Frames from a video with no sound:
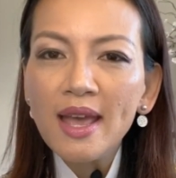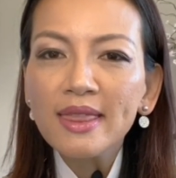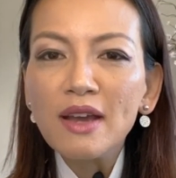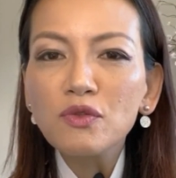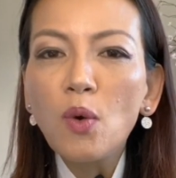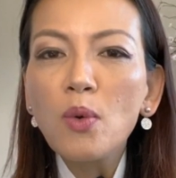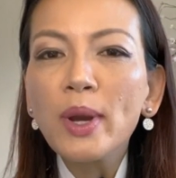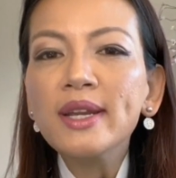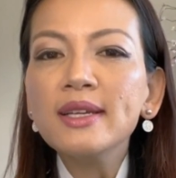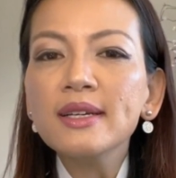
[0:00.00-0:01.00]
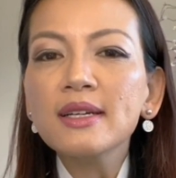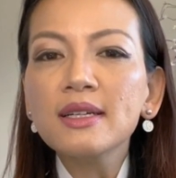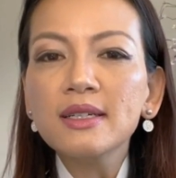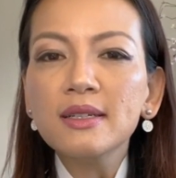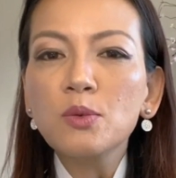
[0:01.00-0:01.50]
Therefore,
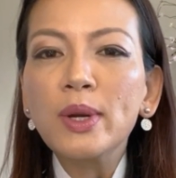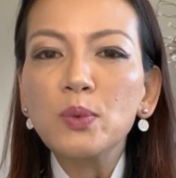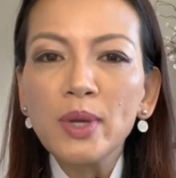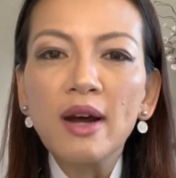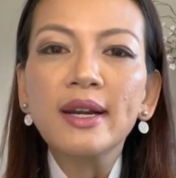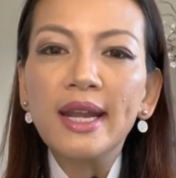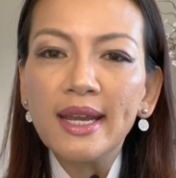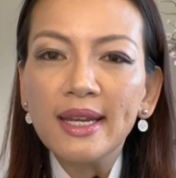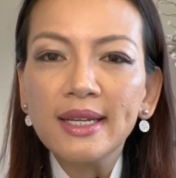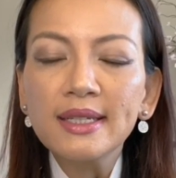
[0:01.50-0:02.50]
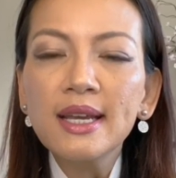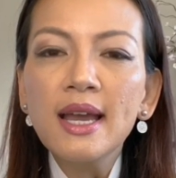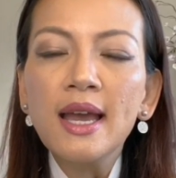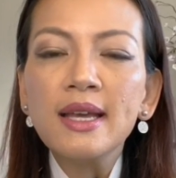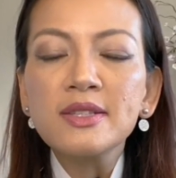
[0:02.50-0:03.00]
when we are dating
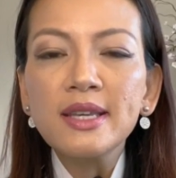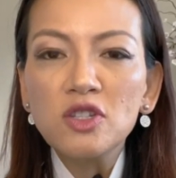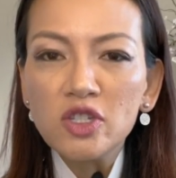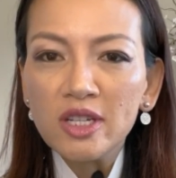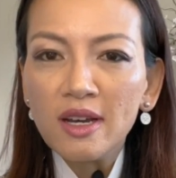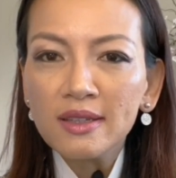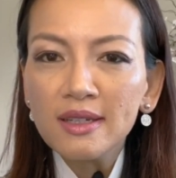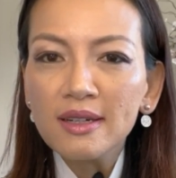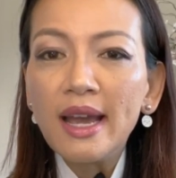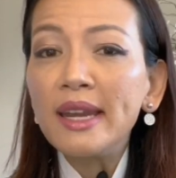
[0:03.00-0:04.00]
and seeing each other,